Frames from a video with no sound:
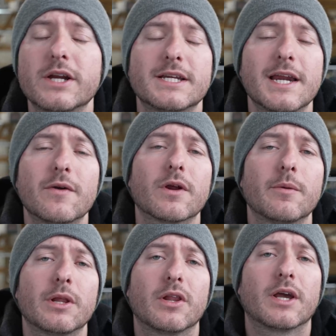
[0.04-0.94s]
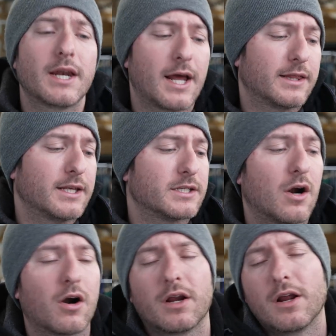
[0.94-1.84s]
right, today we're going to be looking at this
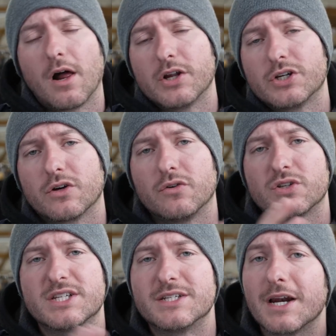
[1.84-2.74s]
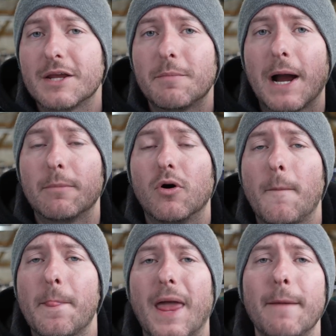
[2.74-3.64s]
archaeological study
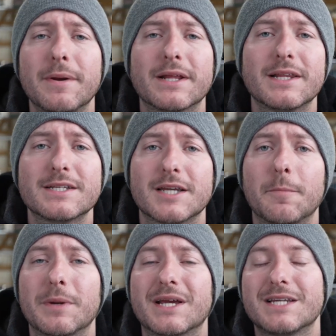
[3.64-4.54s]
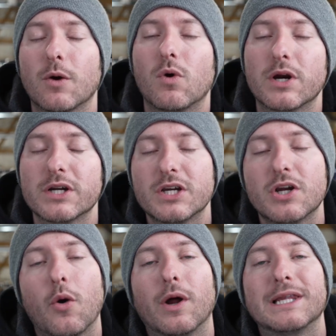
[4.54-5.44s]
Bible. I picked this up because I wanted to
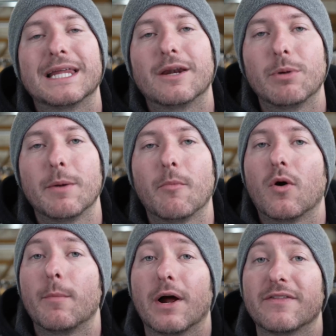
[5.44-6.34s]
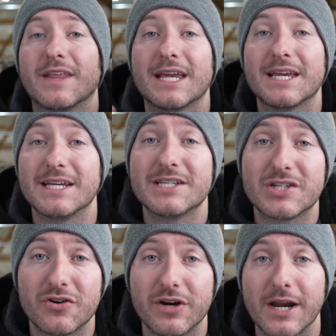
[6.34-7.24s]
know a little bit more about the
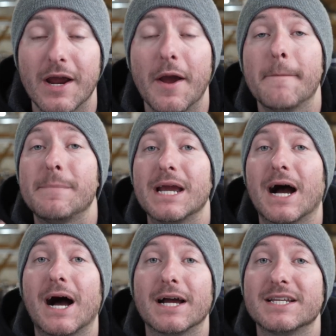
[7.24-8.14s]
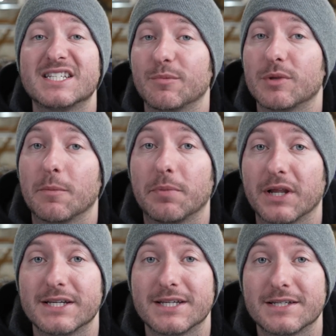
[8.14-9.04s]
history behind some of the
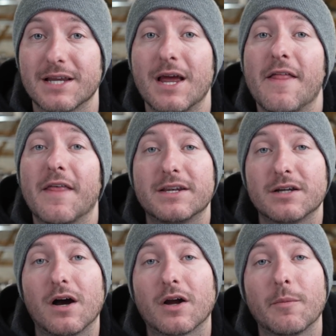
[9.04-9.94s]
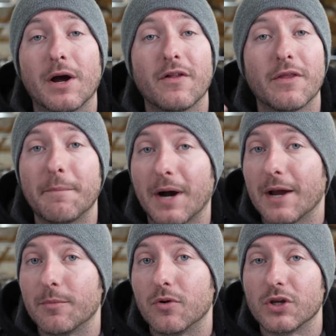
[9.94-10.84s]
places that talk about the
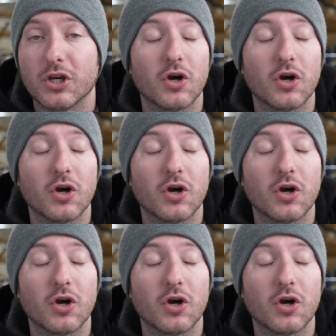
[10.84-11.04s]
Bible.